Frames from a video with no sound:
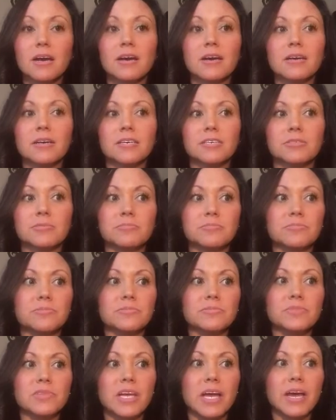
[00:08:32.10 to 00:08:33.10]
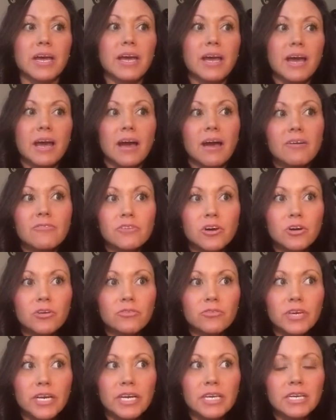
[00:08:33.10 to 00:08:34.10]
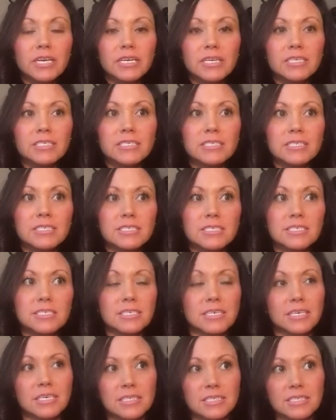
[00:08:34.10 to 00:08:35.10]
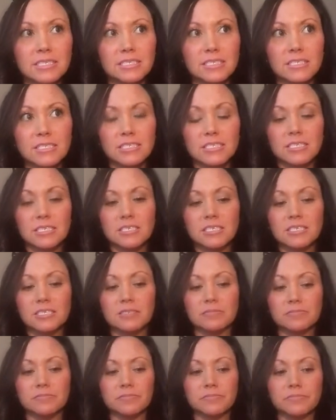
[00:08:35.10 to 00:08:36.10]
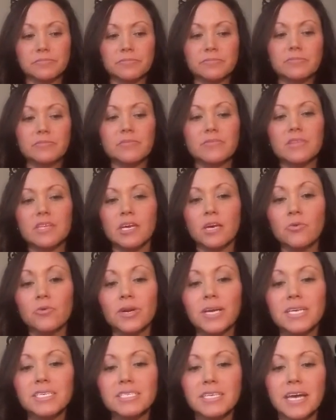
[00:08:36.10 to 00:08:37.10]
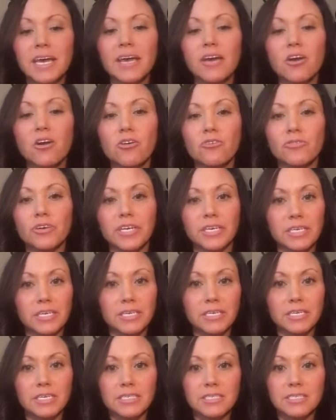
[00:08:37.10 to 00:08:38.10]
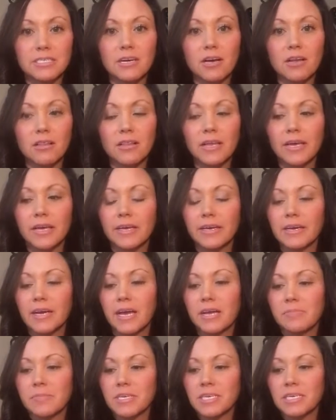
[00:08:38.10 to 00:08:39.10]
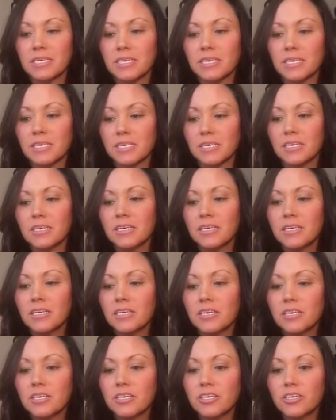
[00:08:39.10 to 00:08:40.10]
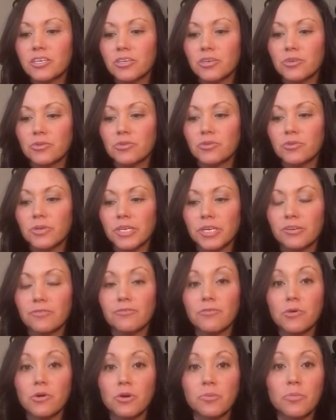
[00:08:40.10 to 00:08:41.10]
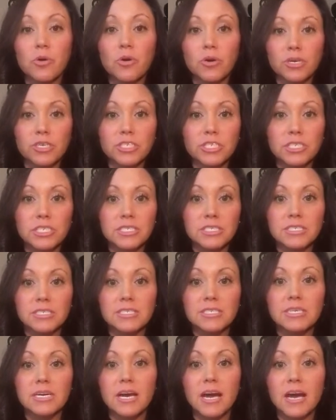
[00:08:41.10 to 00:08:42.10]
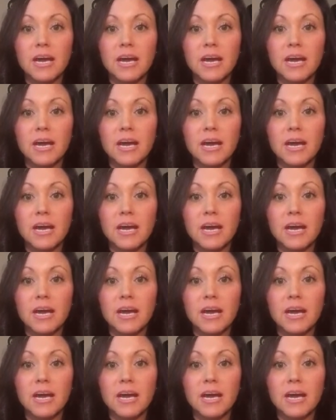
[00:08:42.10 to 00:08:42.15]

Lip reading: I have overeat on instances. And when I say overeat, it's not like I'm eating, three or four portions.